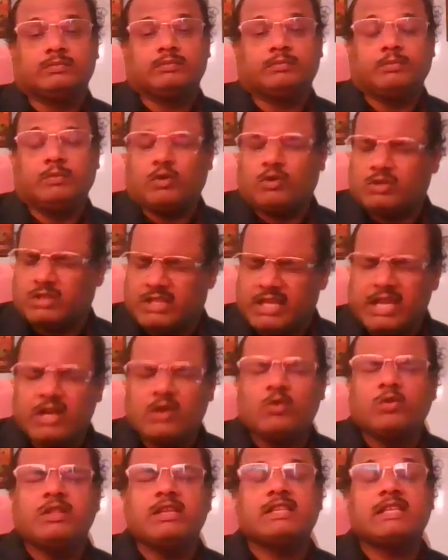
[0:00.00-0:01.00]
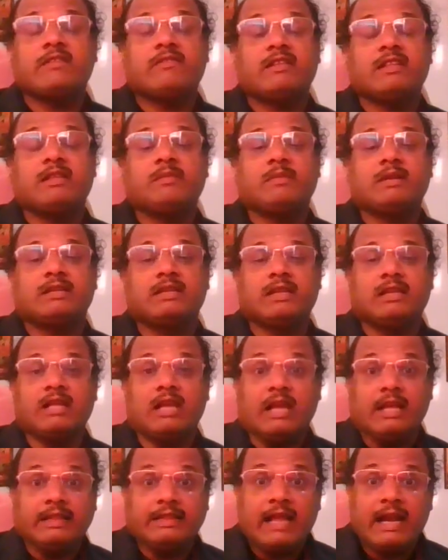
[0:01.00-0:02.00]
because they know this everything basically.
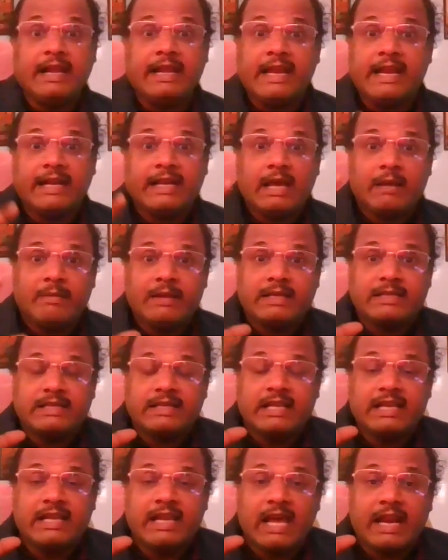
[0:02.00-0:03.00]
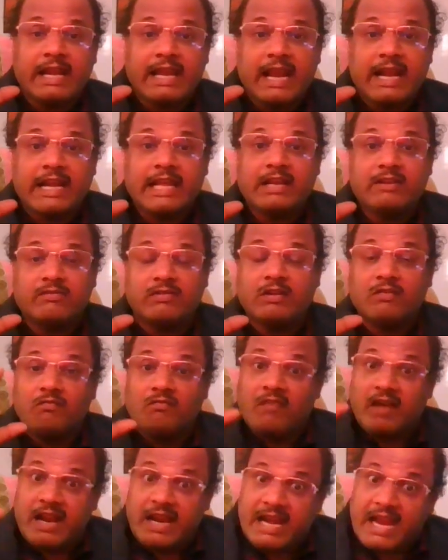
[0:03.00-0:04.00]
That data basically are getting from
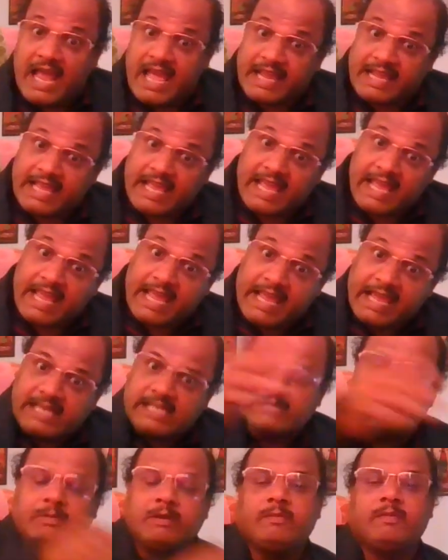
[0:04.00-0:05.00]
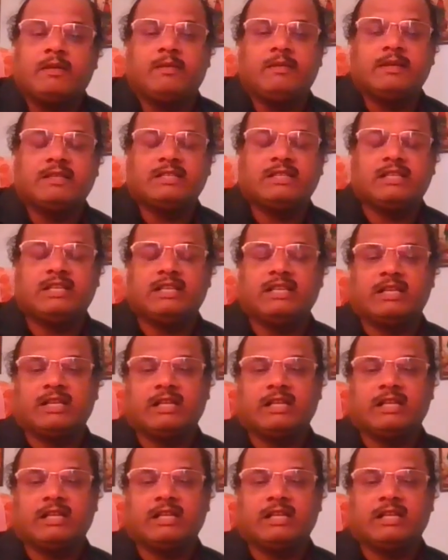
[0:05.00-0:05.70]
1 lakh age people basically.